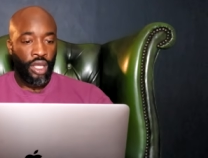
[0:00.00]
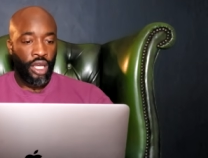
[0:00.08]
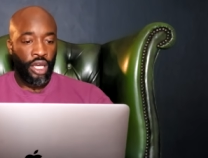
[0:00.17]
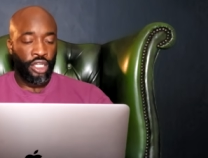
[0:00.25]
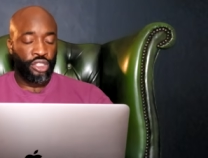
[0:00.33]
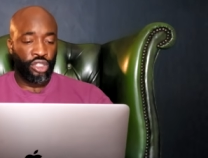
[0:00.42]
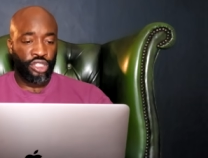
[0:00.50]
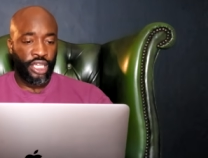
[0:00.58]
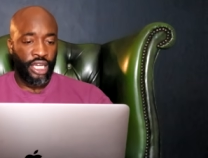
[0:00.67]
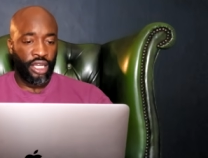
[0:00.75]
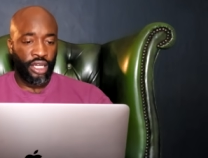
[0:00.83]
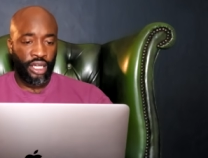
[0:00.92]
uh, Josh
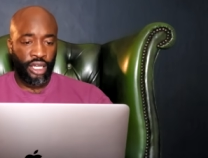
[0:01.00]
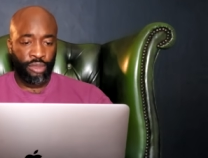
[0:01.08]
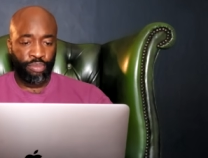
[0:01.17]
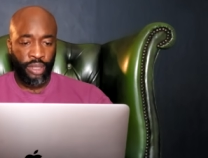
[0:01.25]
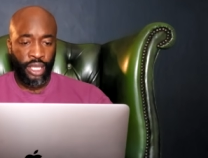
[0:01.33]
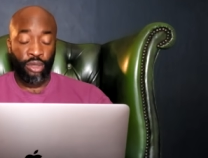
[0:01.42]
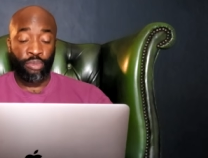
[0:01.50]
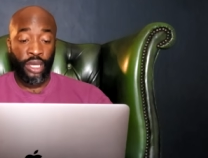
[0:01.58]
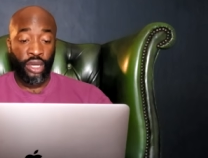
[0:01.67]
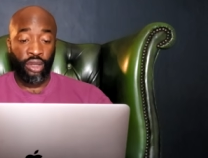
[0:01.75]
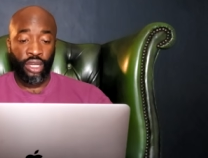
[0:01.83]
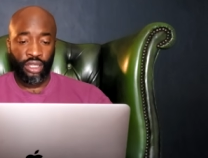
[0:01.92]
Taylor. I'd, it would be
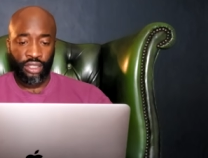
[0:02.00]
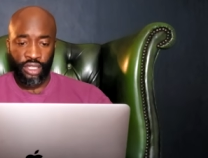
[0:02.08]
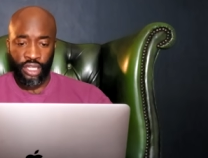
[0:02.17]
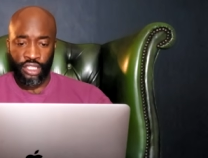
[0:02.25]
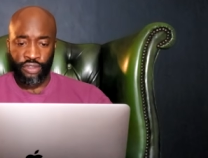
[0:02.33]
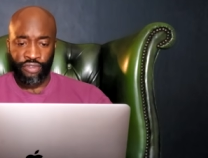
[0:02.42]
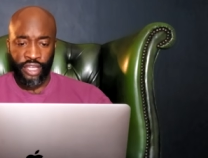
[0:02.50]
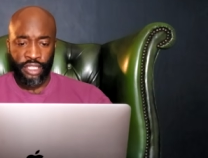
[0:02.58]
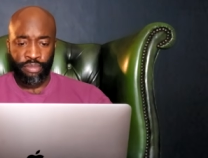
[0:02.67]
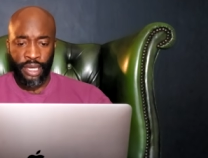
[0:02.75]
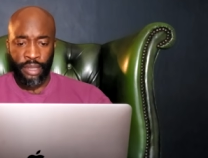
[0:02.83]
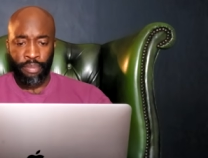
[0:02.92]
an honor uh, to
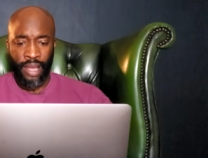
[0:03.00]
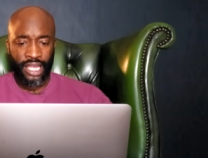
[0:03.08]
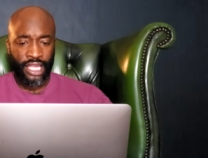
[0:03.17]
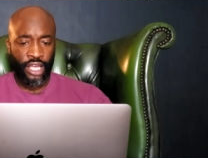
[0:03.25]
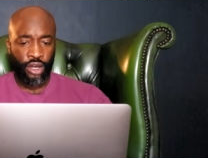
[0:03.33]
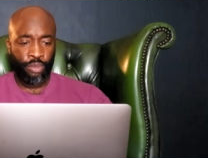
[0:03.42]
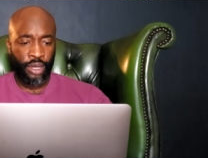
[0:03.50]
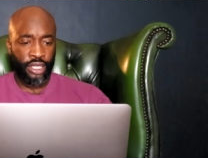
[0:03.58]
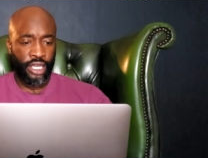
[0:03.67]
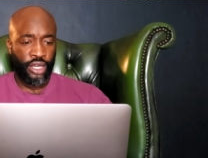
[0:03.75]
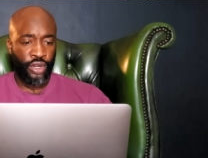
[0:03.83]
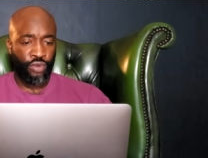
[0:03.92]
face Manny Pacquiao, but I'd
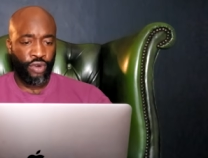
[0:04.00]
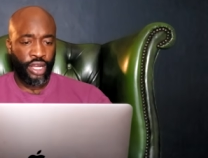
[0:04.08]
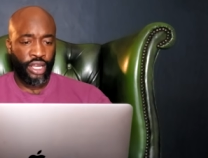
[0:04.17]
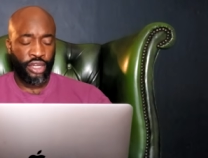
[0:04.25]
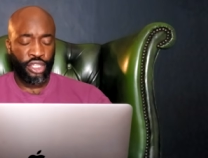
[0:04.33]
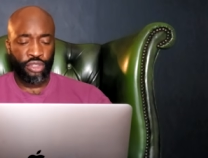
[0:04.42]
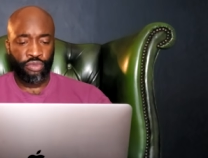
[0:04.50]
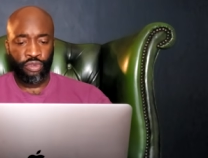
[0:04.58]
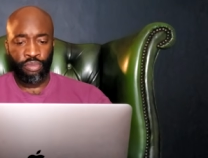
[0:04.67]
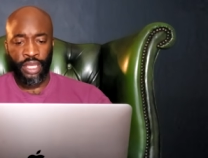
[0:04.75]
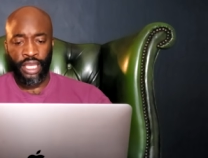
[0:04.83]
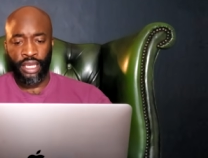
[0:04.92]
get no recognition for
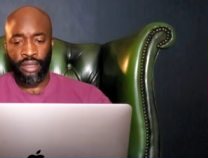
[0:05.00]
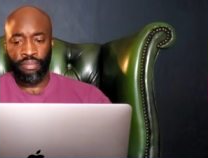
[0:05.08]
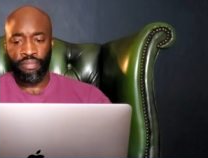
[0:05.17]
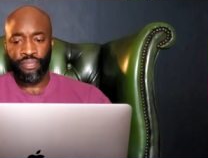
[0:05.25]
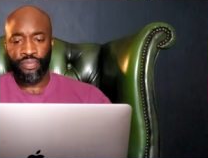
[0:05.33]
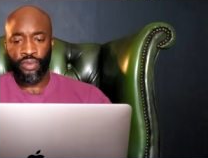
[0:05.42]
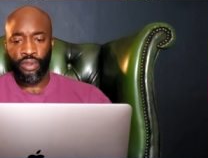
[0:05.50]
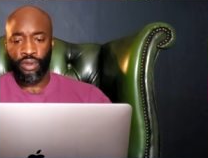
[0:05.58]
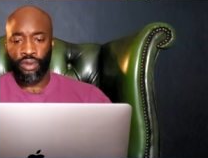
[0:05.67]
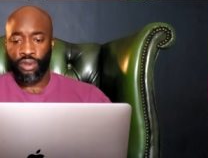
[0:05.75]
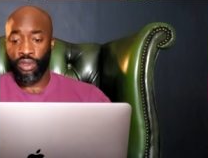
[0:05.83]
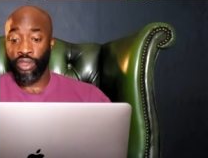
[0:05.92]
beating him.
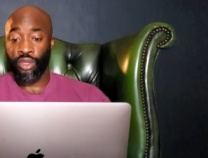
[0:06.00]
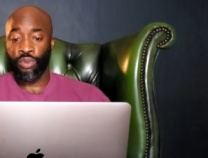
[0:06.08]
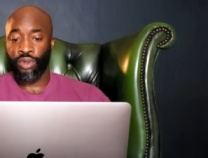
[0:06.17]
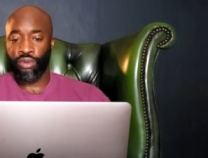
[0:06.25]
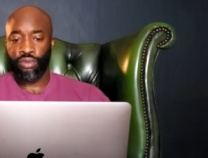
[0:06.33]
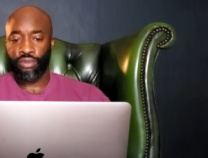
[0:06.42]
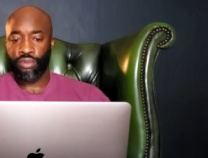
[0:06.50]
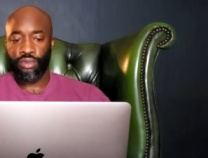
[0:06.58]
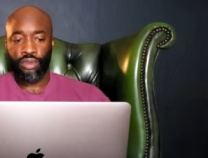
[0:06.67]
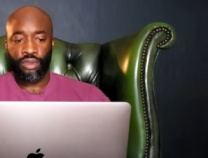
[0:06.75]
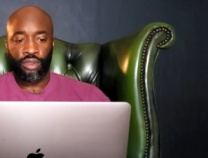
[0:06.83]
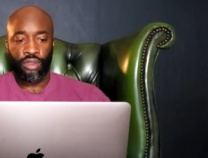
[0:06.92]
No, you would have.
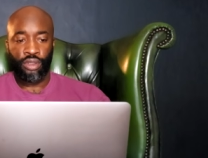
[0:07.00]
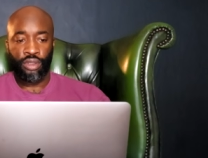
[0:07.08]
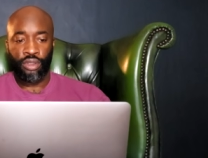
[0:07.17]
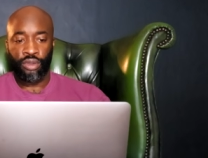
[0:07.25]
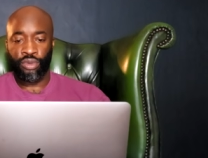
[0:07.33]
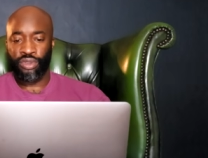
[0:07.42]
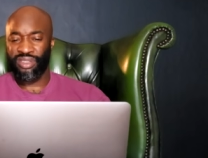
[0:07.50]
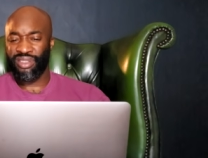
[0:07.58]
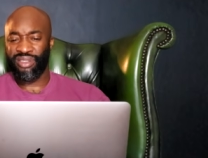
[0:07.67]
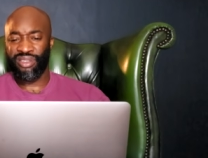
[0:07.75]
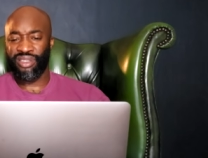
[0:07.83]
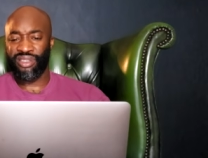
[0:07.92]

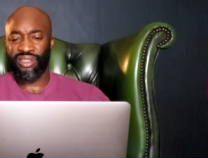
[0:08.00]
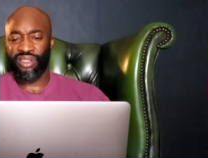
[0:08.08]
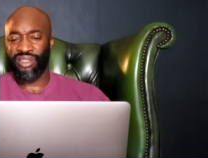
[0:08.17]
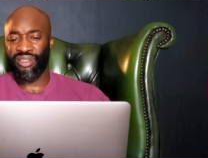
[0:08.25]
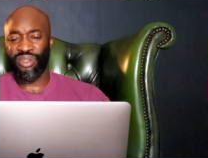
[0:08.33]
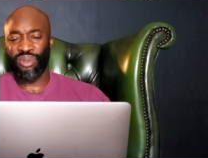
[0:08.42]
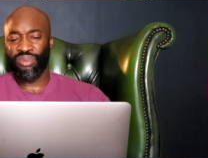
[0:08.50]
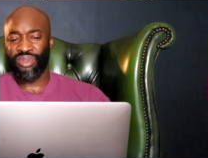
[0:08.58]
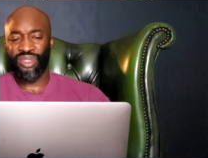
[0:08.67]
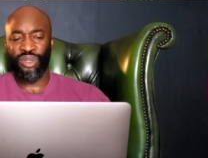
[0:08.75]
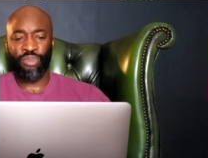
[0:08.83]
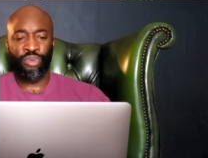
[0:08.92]
So there's no,
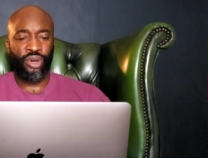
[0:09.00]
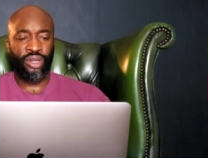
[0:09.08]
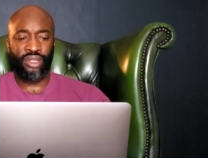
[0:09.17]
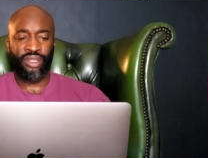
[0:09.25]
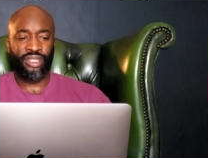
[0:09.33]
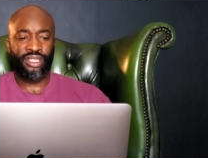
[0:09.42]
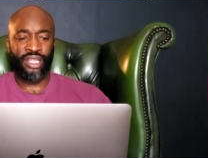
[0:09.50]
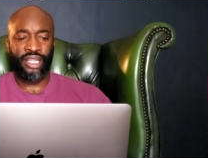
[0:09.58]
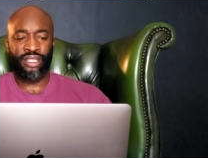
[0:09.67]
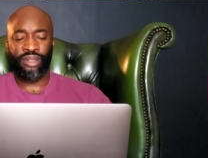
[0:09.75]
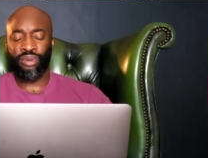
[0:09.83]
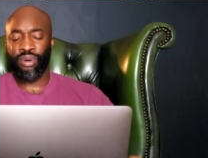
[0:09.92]
there's no point at this
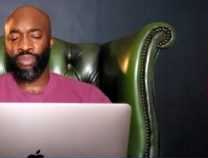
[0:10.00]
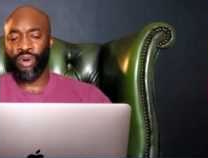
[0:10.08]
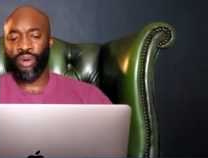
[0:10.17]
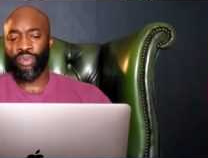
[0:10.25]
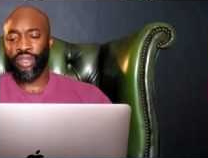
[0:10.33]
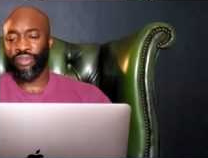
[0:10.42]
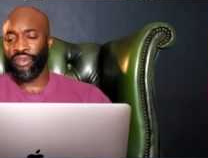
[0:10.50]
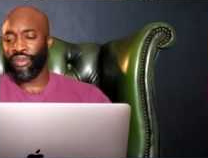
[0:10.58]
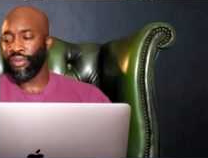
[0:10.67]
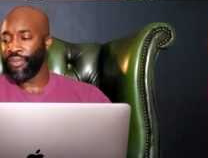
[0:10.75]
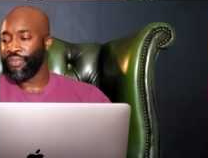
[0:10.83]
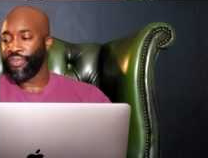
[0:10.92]
stage. Like, well, why are we
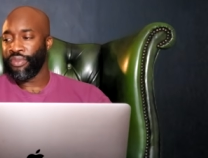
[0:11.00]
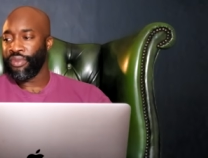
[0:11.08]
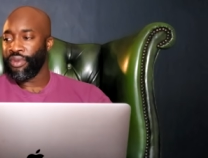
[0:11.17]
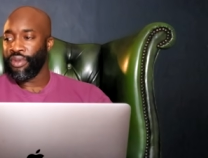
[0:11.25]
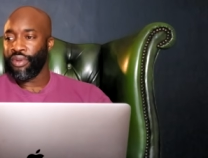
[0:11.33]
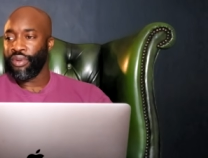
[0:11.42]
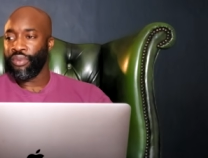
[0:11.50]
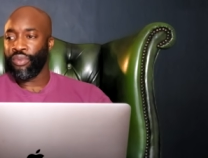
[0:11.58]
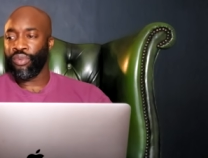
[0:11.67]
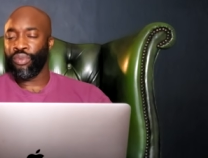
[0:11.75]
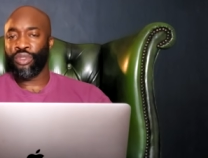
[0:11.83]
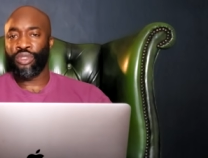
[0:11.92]
even?
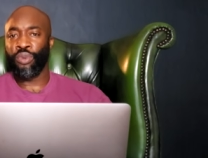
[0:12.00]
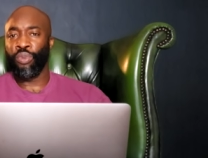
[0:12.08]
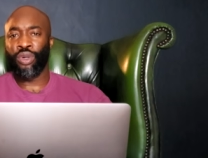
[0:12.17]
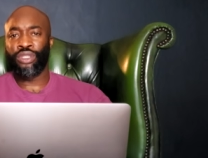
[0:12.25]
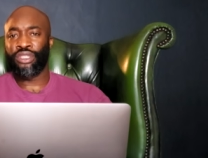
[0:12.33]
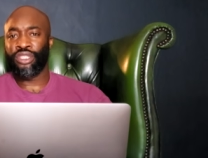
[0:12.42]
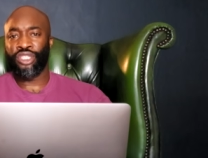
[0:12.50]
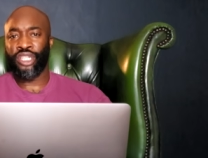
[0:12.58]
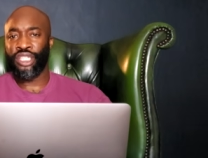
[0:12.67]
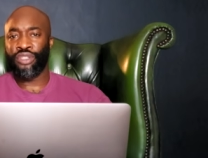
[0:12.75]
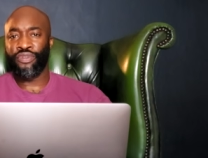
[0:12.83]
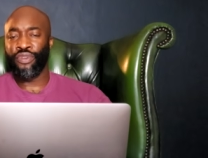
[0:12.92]
What's the want to
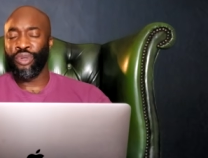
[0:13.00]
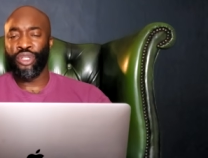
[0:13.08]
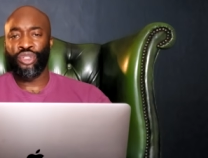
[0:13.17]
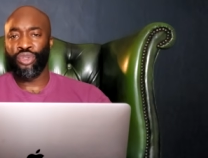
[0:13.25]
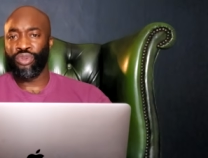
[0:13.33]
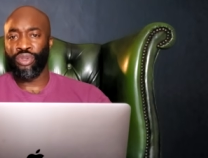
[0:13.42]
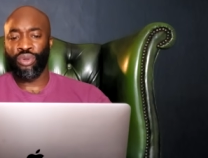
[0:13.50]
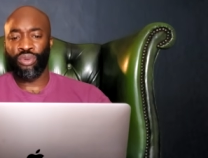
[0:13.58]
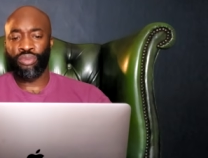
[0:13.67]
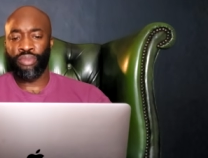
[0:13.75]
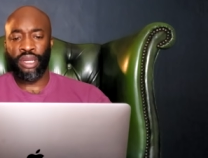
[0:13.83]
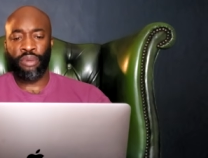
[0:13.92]
chase a
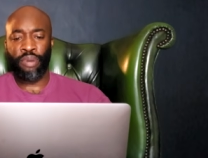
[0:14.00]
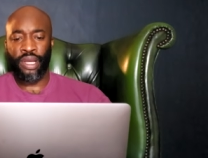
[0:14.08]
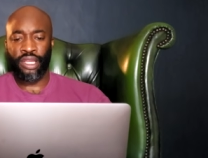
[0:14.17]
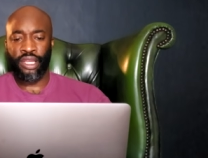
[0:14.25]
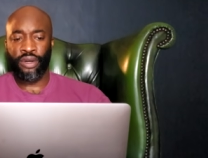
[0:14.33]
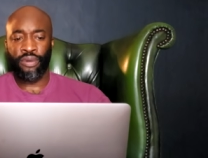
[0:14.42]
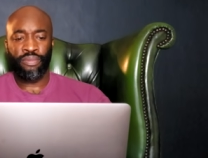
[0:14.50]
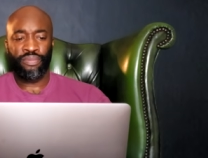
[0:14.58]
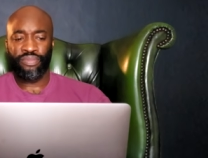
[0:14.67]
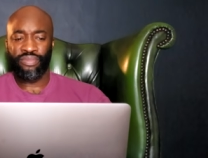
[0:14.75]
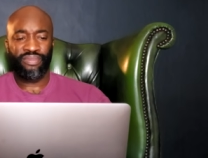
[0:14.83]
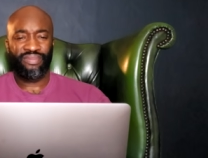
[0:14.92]
forty-two-year-old Manny Pacquiao?
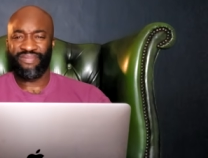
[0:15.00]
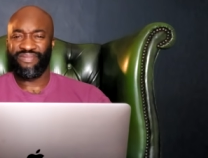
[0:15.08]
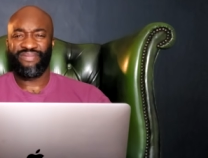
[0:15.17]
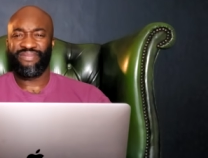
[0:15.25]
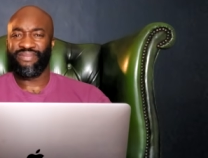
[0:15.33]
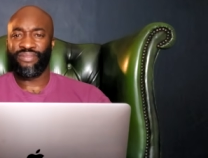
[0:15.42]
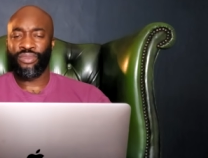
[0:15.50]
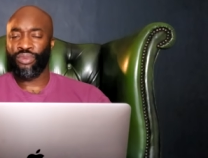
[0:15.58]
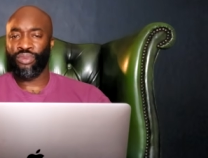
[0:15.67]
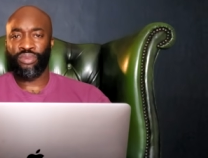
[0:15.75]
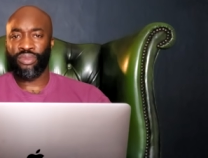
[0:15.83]
No.